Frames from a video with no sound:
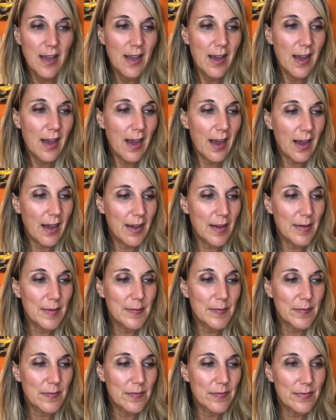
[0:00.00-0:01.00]

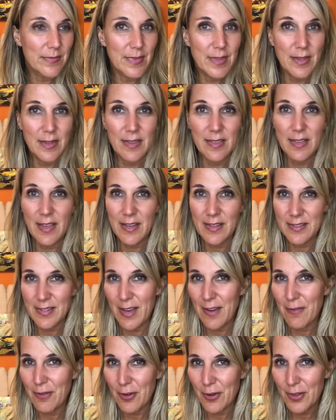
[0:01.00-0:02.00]
the things
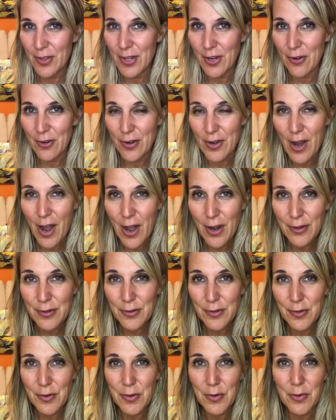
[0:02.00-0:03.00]
I've heard that are not
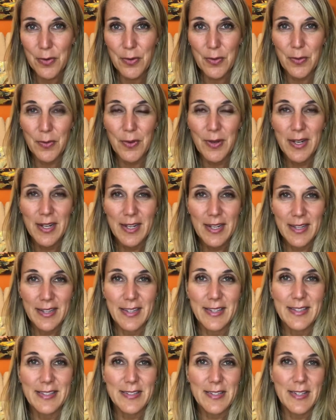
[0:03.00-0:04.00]
true.
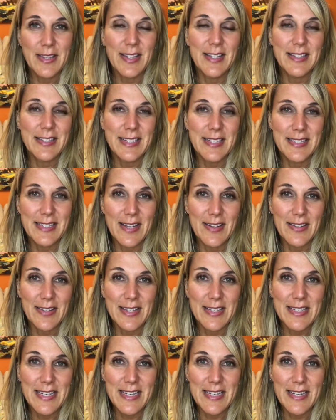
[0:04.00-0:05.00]
Let's get down to
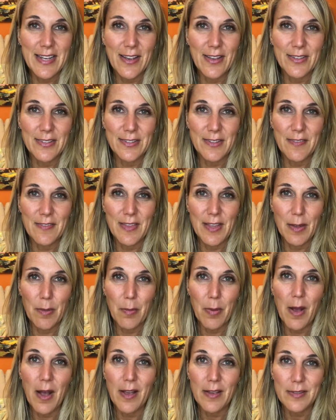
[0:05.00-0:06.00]
the details of the
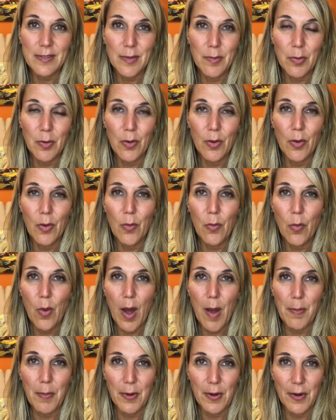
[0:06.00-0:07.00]
Impossible
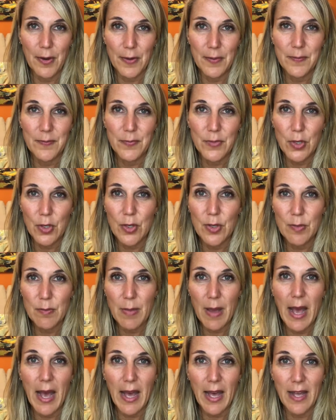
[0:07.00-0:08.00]
Whopper. Good,
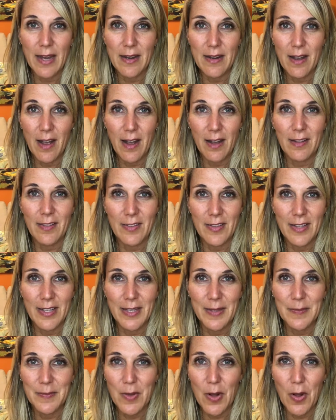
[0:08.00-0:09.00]
bad,
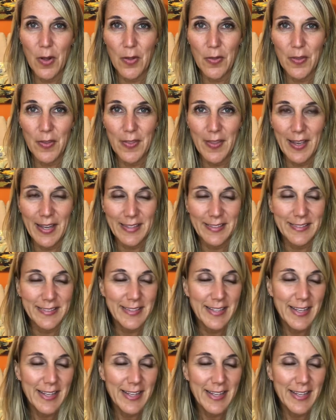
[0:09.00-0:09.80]
ugly, all the things.